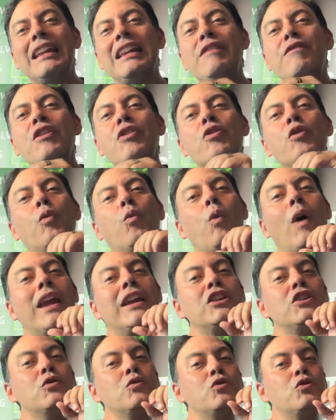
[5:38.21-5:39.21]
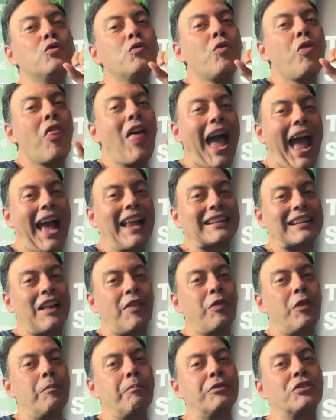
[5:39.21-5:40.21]
even the way you do that
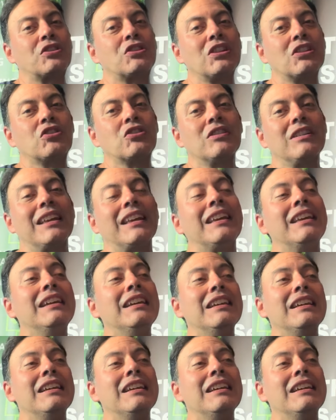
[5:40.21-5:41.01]
and the positioning